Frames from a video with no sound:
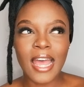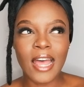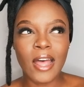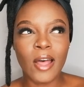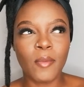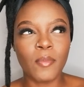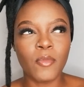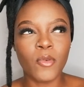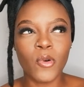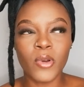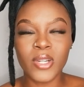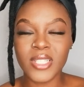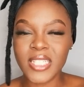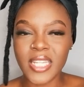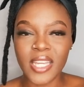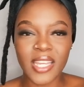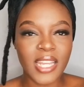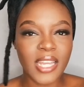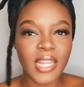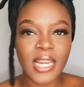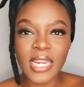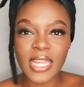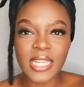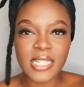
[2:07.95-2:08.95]
or a
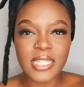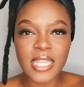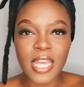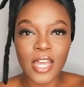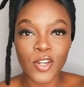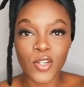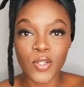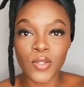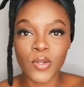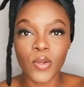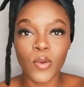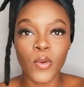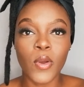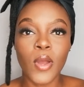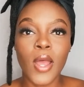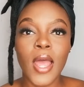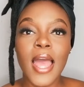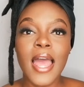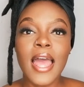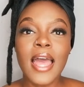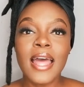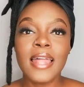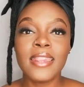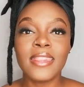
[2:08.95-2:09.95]
day later, I don't know,
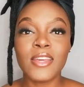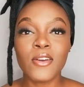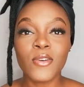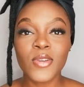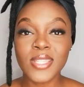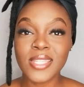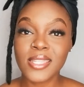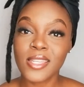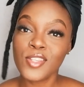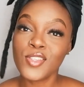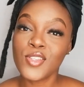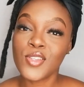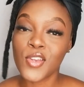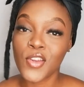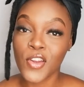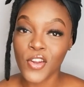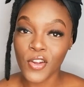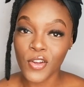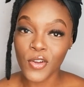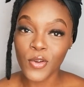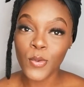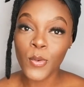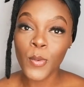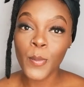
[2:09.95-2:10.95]
there was this
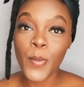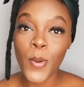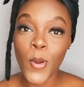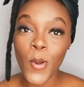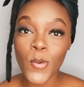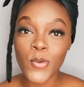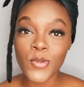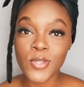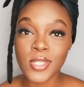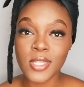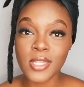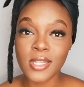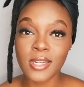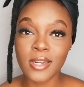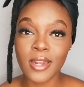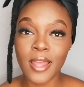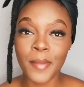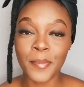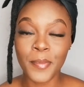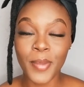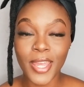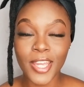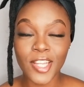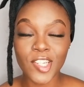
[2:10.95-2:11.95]
girl who
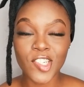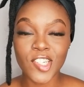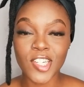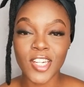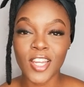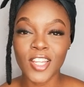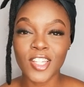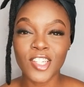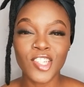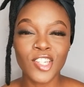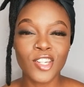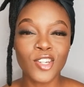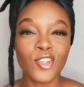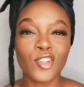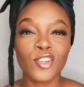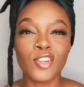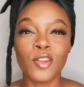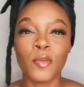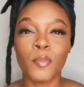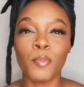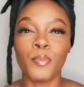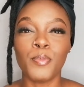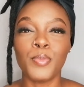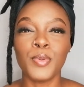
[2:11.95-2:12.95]
posted a picture. She
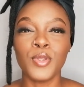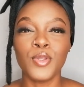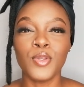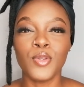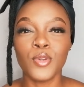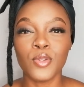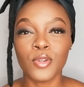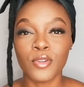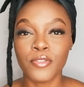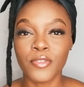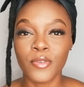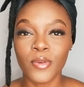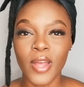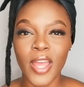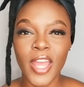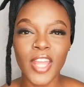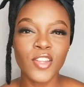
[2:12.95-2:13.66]
looked beautiful.